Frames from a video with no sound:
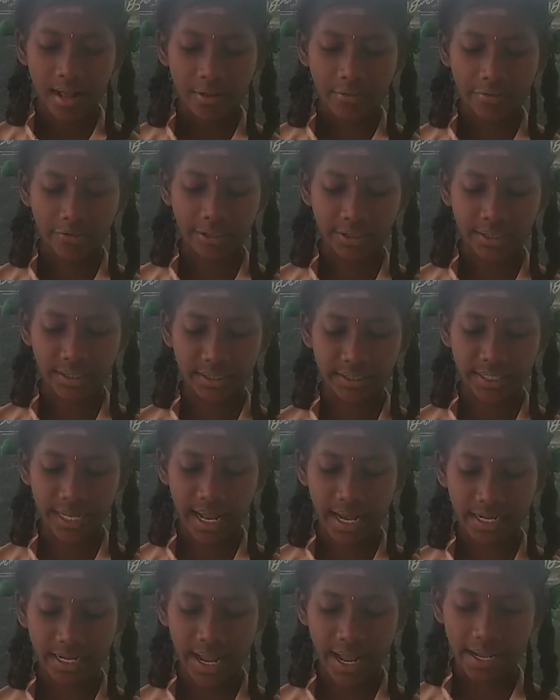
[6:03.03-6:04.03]
with
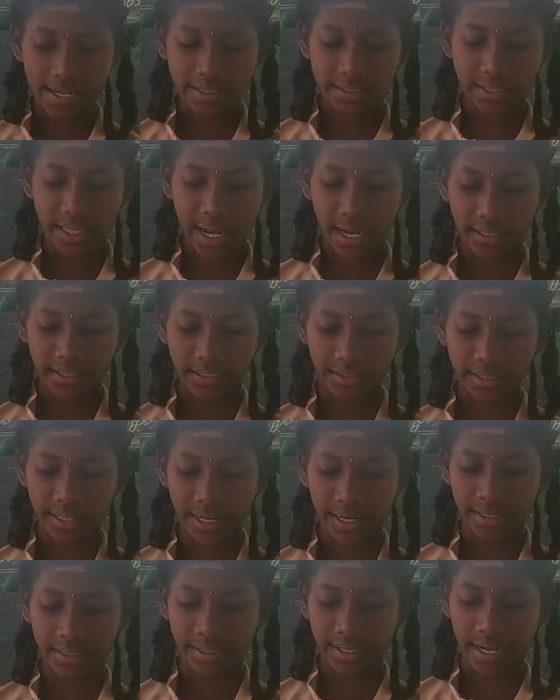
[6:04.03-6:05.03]
sad eyes at the
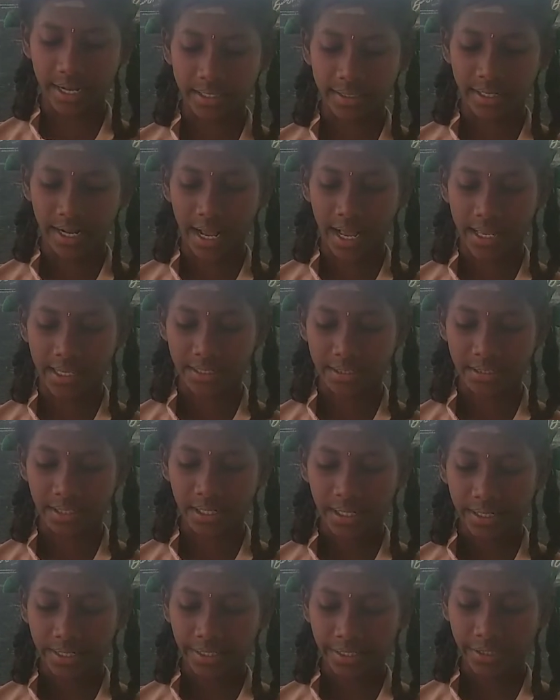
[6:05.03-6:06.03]
train as
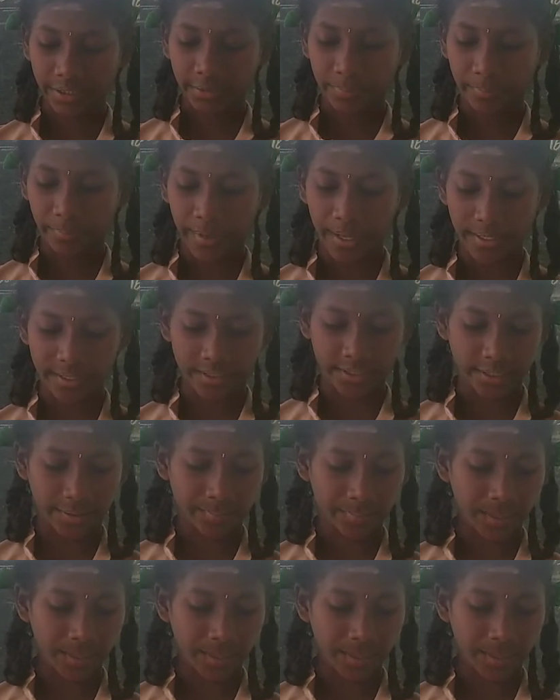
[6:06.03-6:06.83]
it passed.